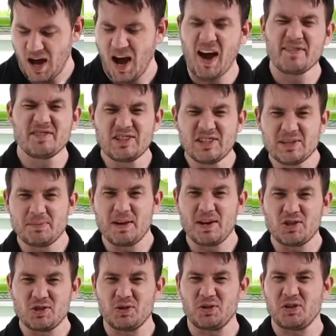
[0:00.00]
Obviously
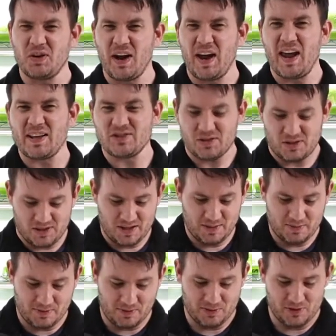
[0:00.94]
make sure your hands are
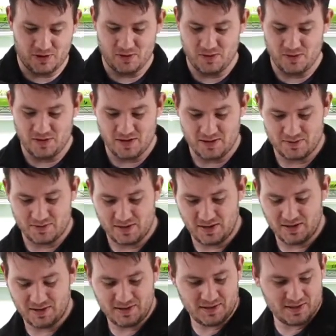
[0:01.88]
clean before you do this,
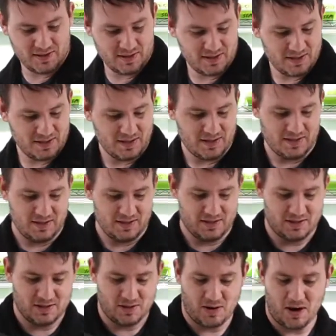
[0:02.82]
right?
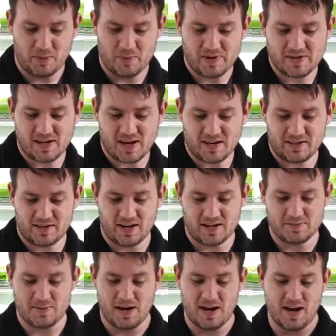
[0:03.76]
So I always
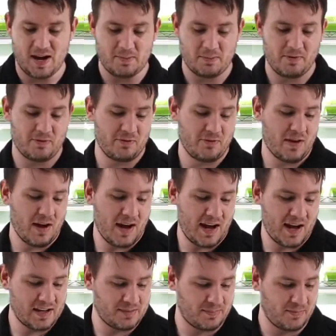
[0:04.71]
sanitize my
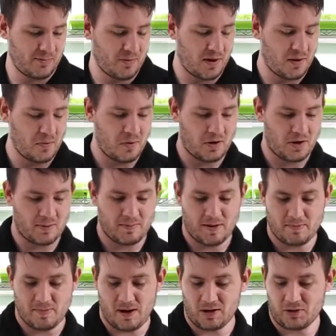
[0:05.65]
hands before I work on
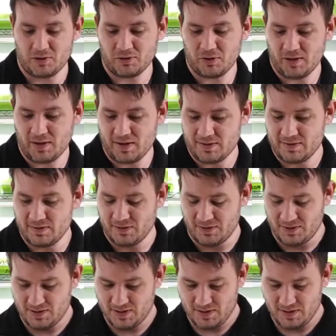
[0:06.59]
my microgreens.